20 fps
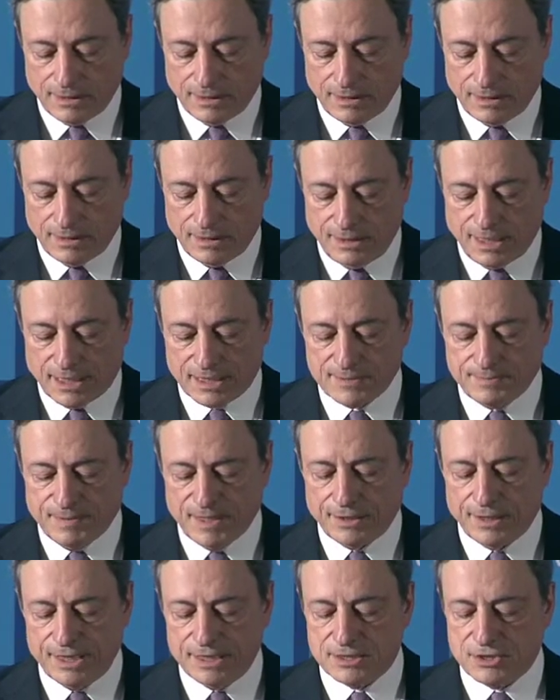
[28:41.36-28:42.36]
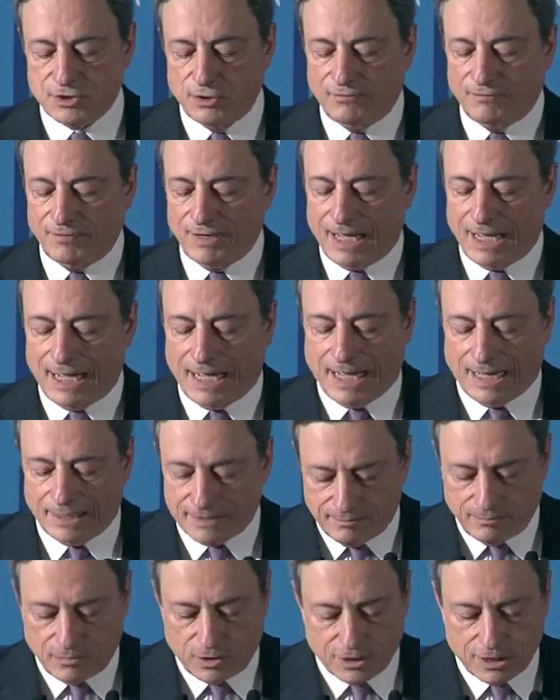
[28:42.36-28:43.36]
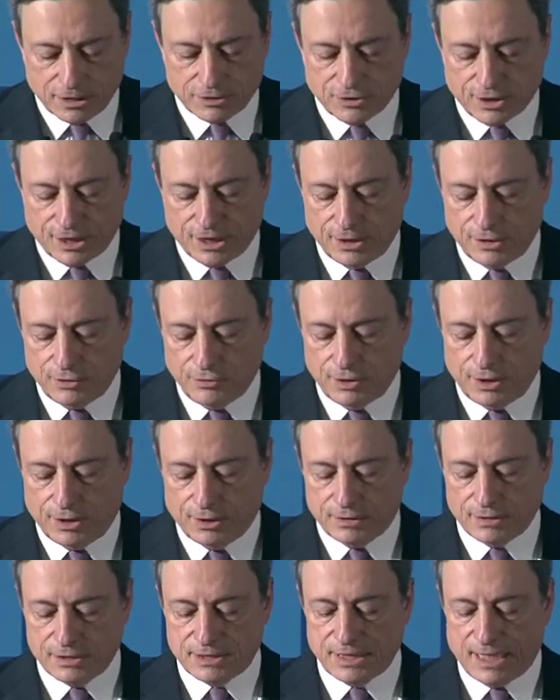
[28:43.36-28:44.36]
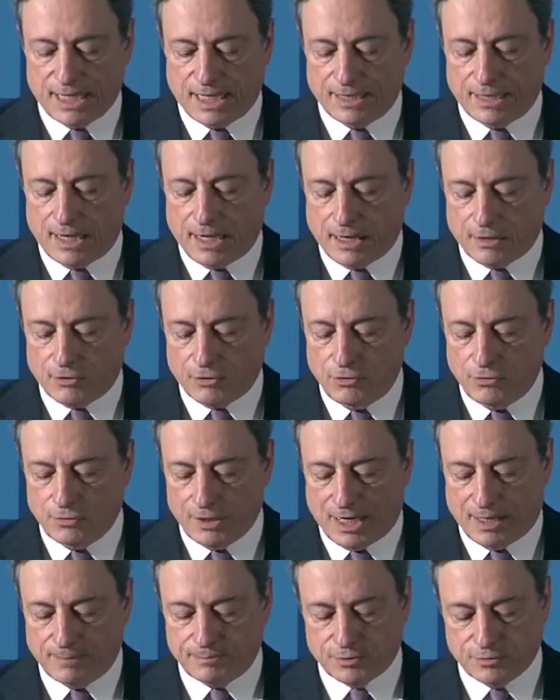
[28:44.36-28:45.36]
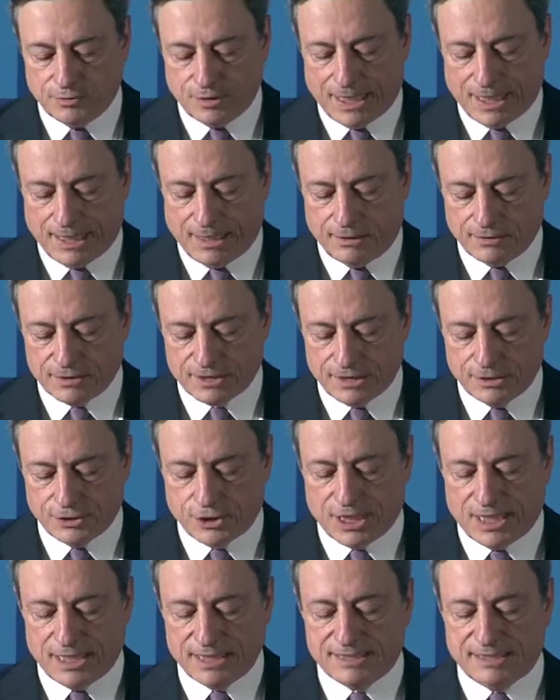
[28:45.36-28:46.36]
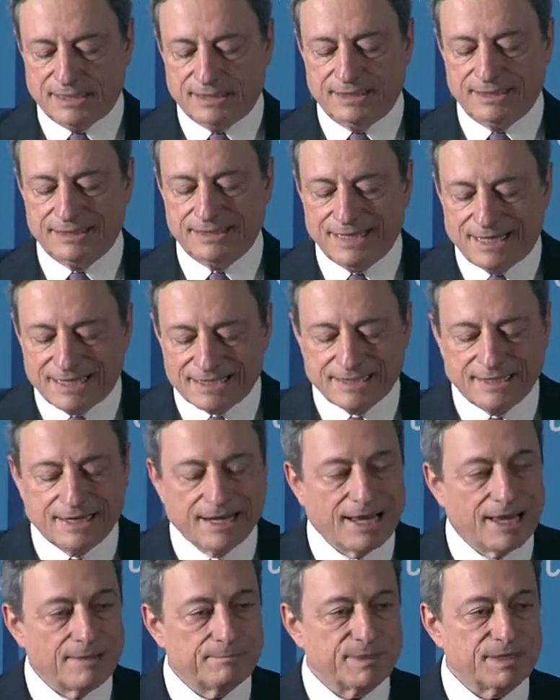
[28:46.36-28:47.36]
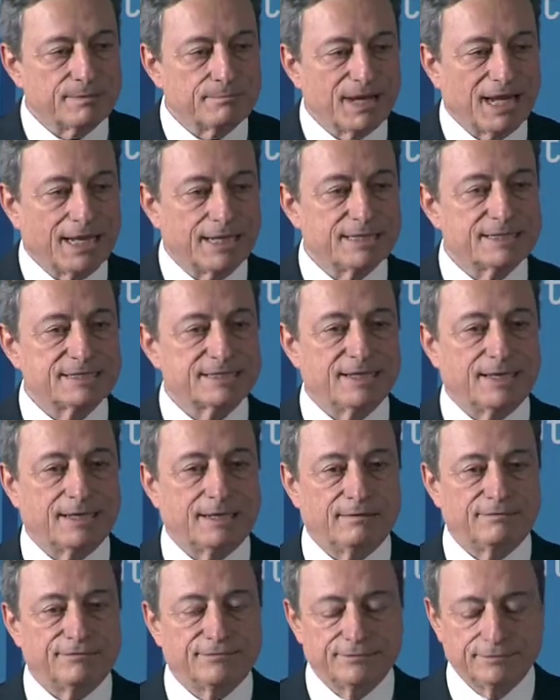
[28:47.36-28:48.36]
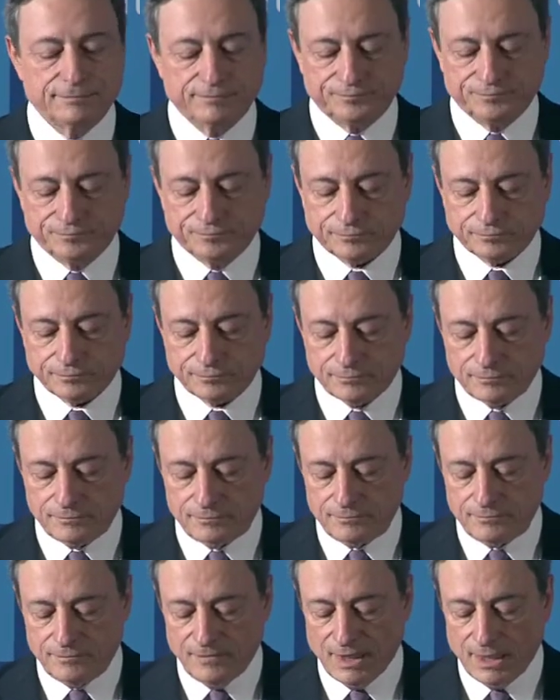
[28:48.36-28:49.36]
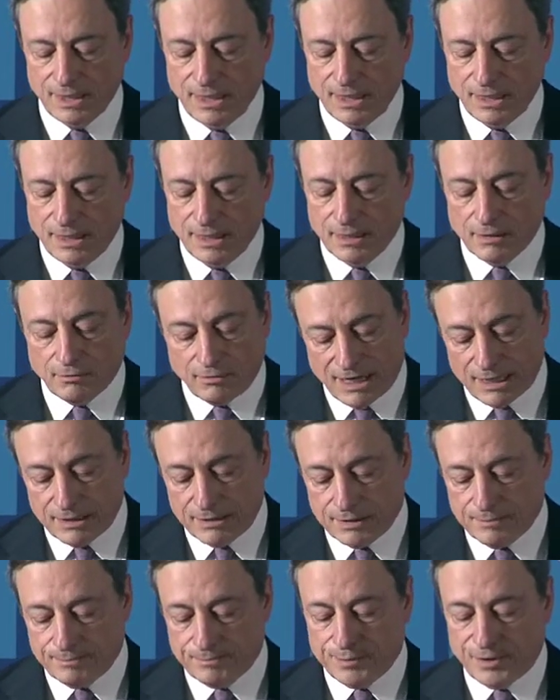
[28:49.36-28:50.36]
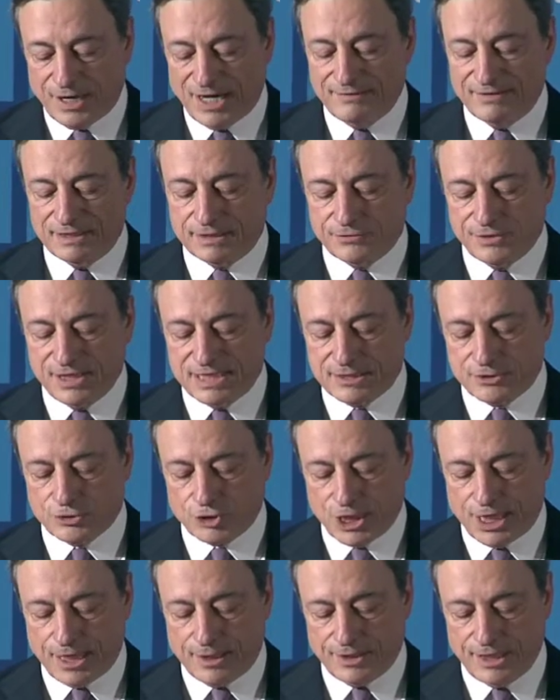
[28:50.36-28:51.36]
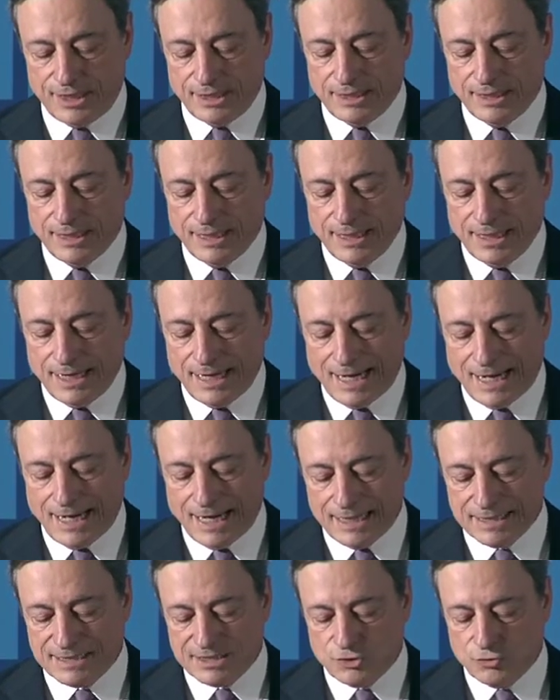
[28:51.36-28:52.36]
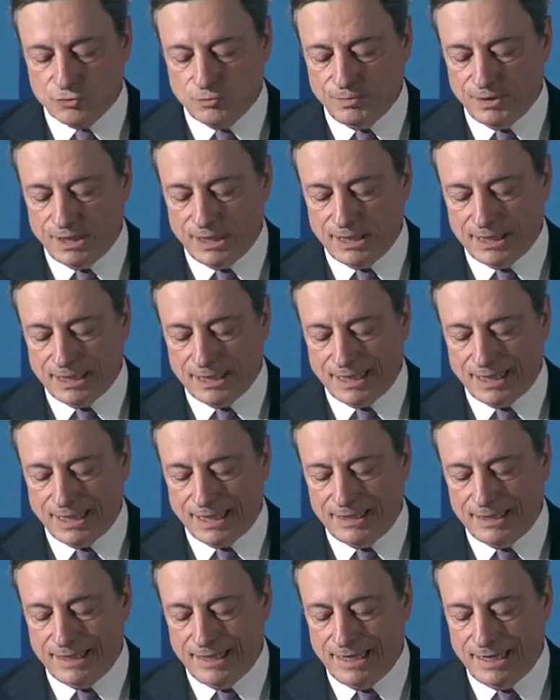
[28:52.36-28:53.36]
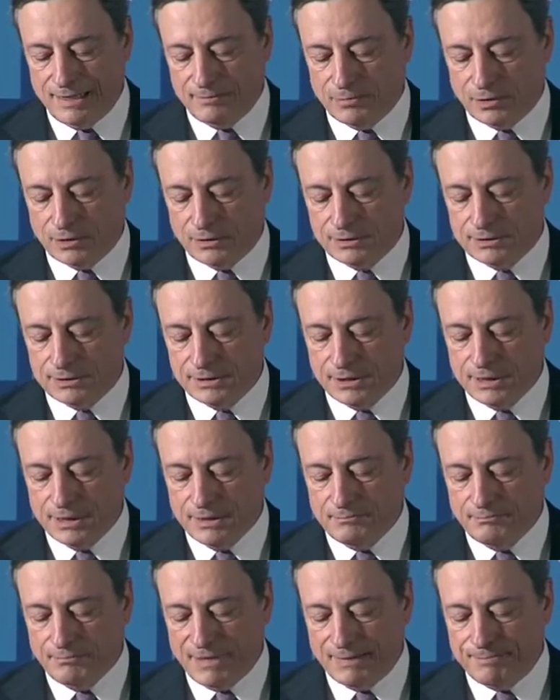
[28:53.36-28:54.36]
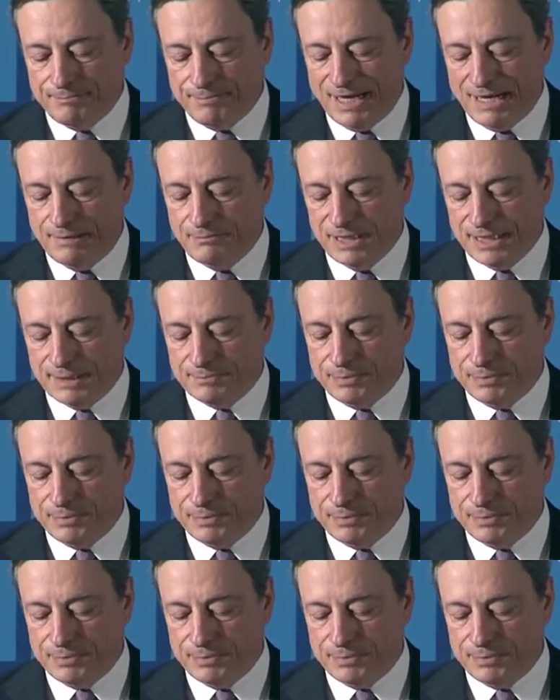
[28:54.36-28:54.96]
The experience of other monetary unions and our own up to now suggests that it doesn't happen by itself. Rather, private risk sharing has to be enabled by public